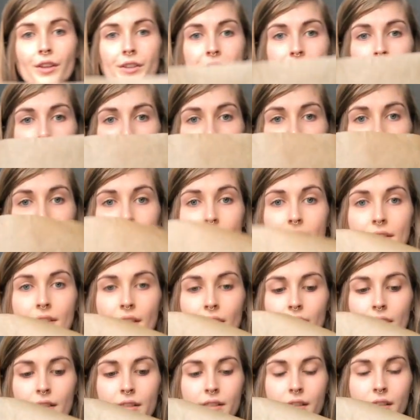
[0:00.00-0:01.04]
So this
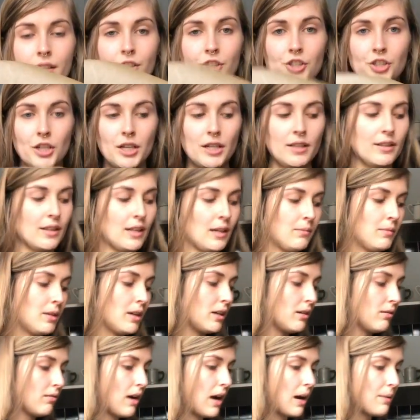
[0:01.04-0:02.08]
is the sheet that I'm
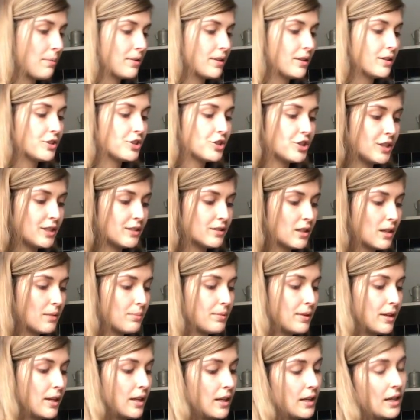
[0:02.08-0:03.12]
gonna wrap this cheese
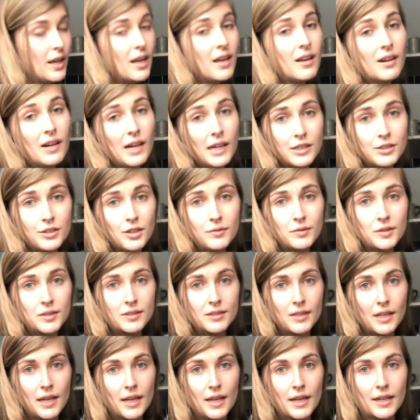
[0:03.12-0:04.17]
up in. I do have to
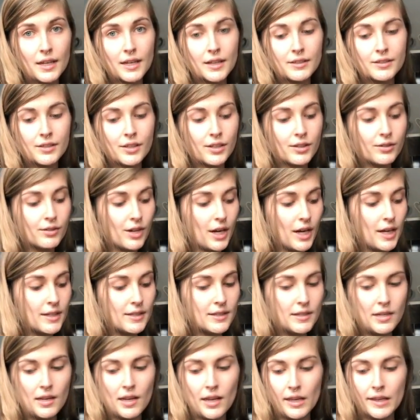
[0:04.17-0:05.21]
say it is a
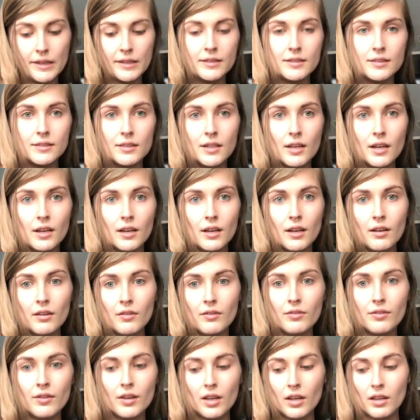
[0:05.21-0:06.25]
great taste
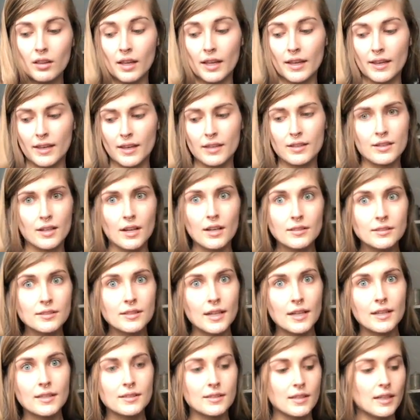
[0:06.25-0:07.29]
of, like, it does
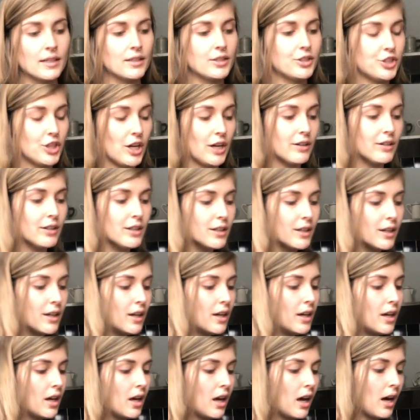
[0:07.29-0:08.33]
taste like cheddar.
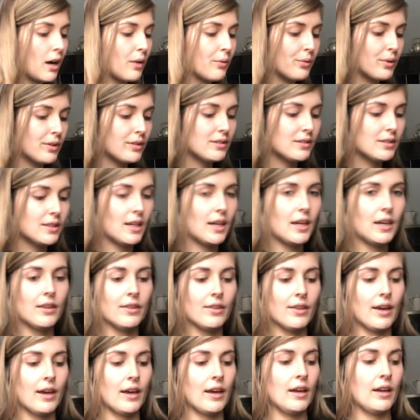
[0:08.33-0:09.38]
I would say
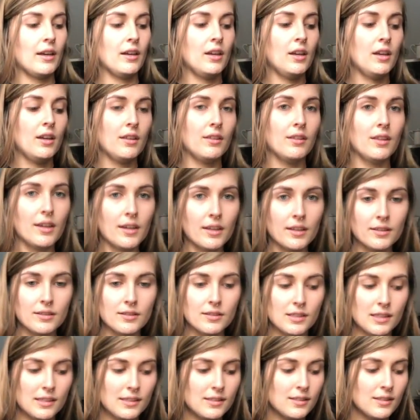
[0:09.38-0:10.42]
that the
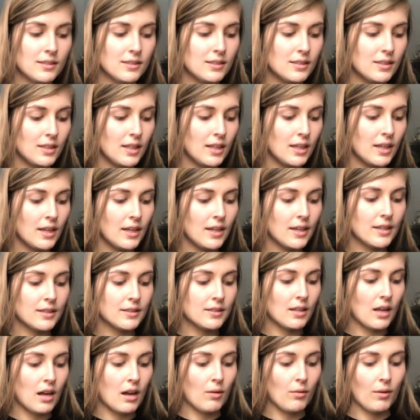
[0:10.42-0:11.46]
consistency
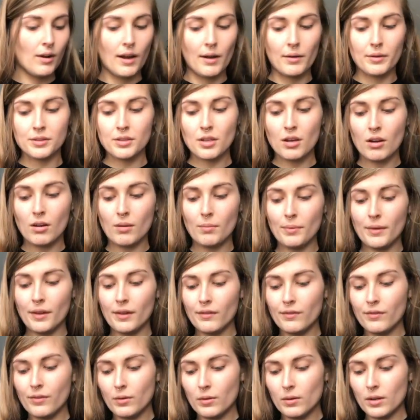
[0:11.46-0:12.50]
is not what I was
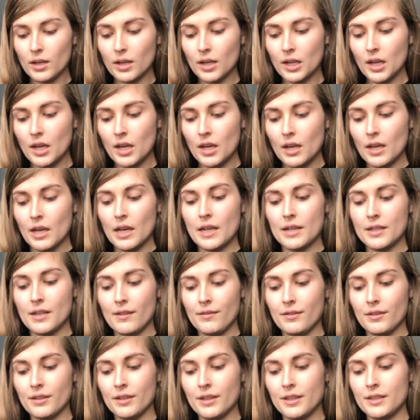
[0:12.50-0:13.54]
hoping for. It
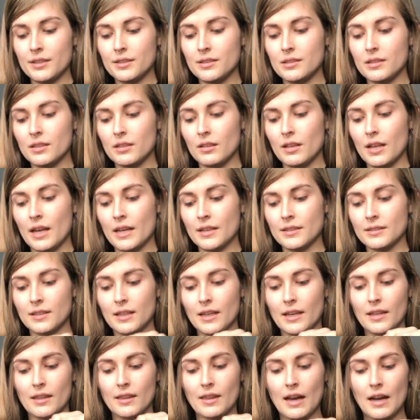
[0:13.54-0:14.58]
definitely still has
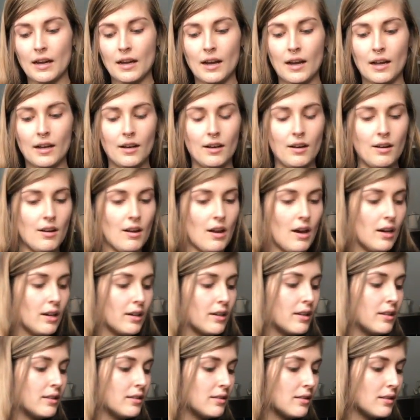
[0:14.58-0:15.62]
like that kind of
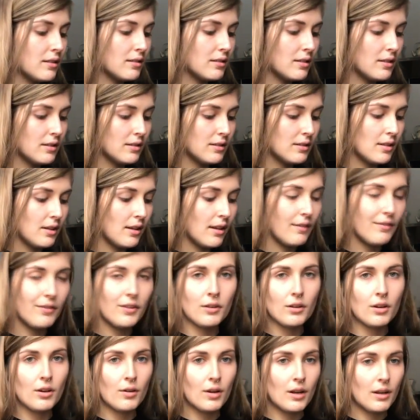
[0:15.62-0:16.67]
nut consistency, if
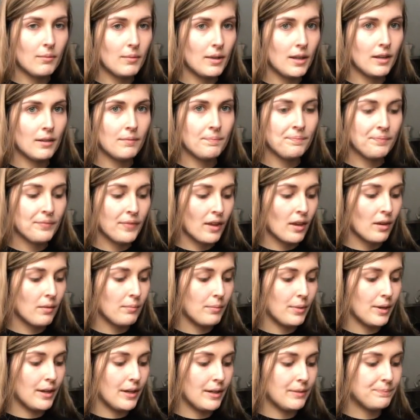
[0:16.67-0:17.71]
you know what I mean,
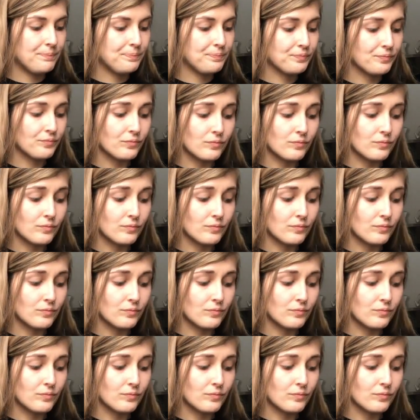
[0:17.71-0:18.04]
but